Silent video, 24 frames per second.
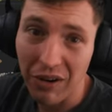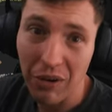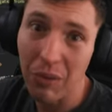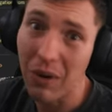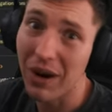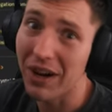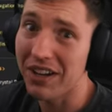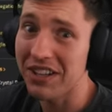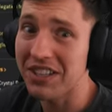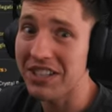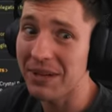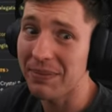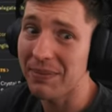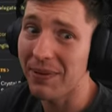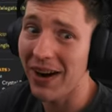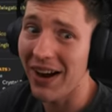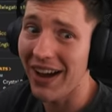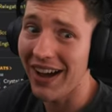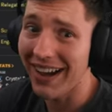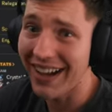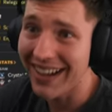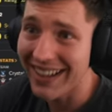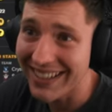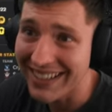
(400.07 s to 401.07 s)
What a
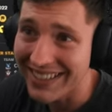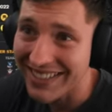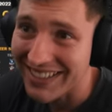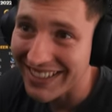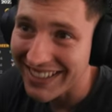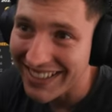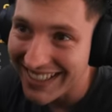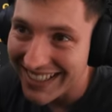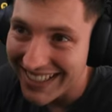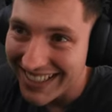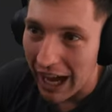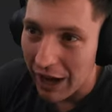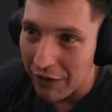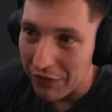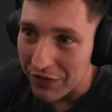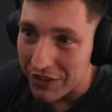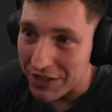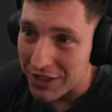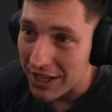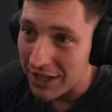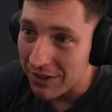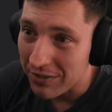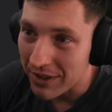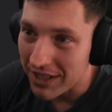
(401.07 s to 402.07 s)
surprise. Out for
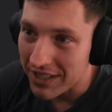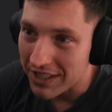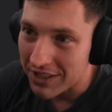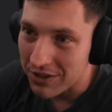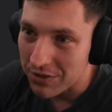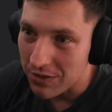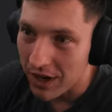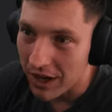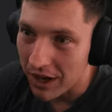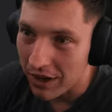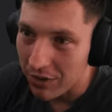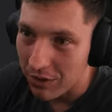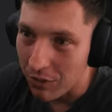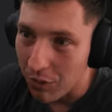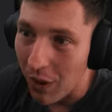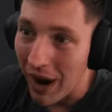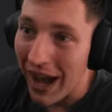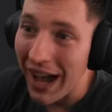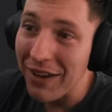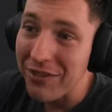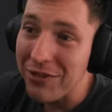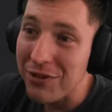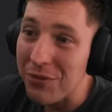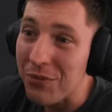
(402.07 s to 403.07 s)
10 weeks as well.
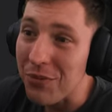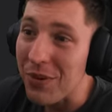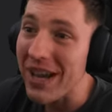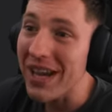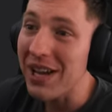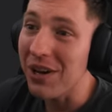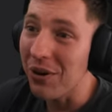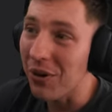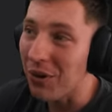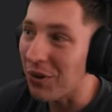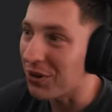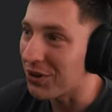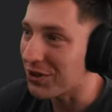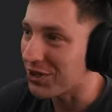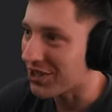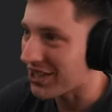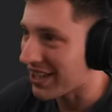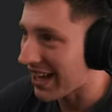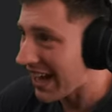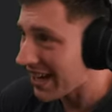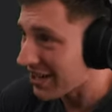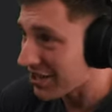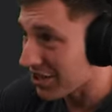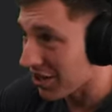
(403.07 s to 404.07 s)
Wout Weghorst.
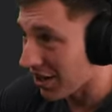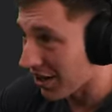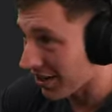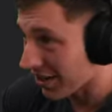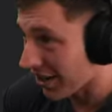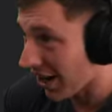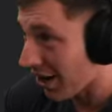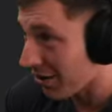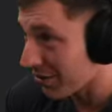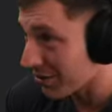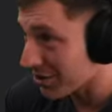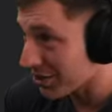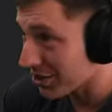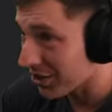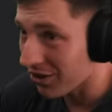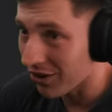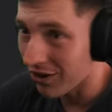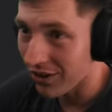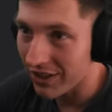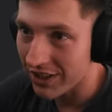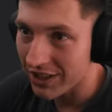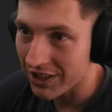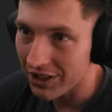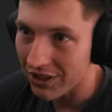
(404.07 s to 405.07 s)
That's a
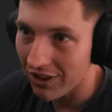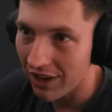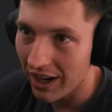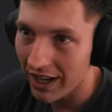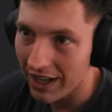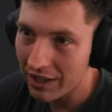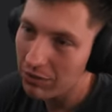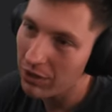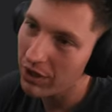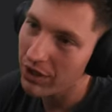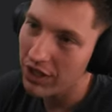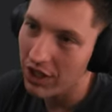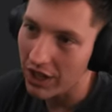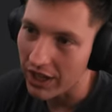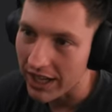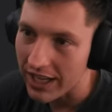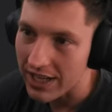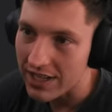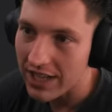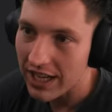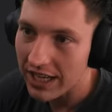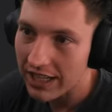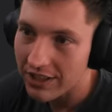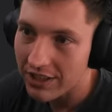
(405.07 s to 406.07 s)
goal-scoring striker. Well, you got
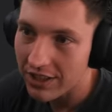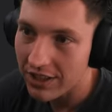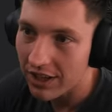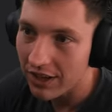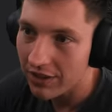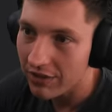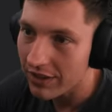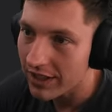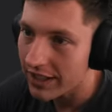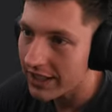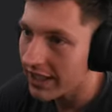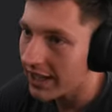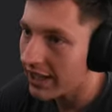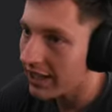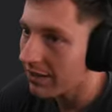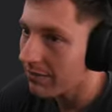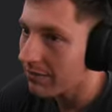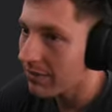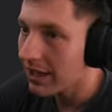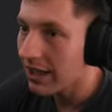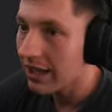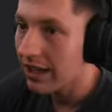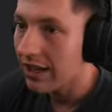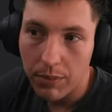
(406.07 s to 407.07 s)
Isak, so you don't really need
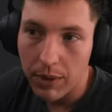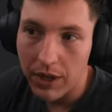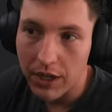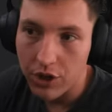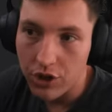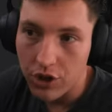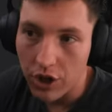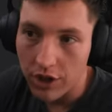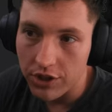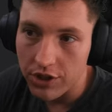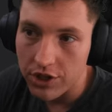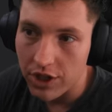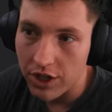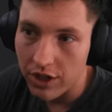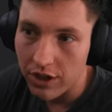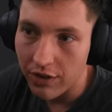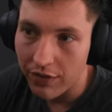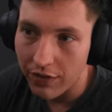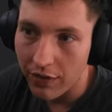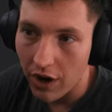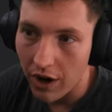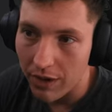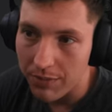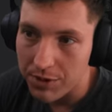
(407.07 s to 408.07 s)
him. Brendan Johnson
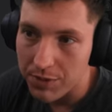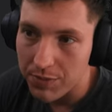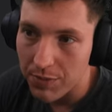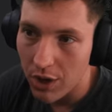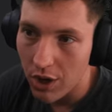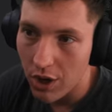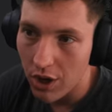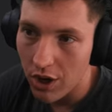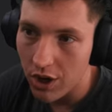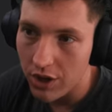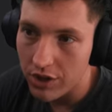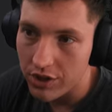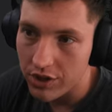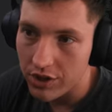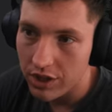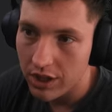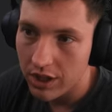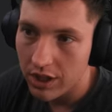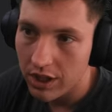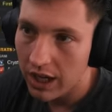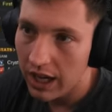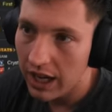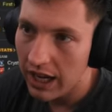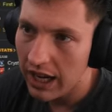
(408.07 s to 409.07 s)
from Spurs.